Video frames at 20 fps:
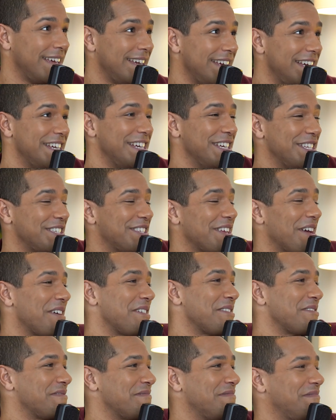Mm.
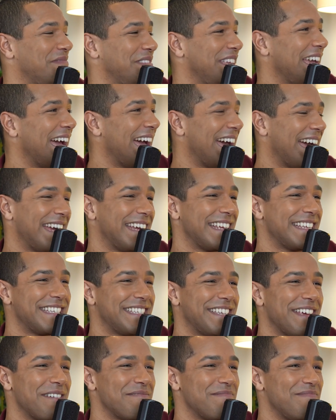So yeah,
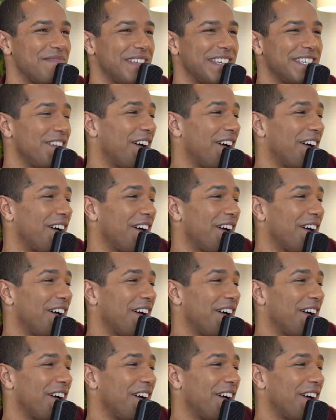it's um, it's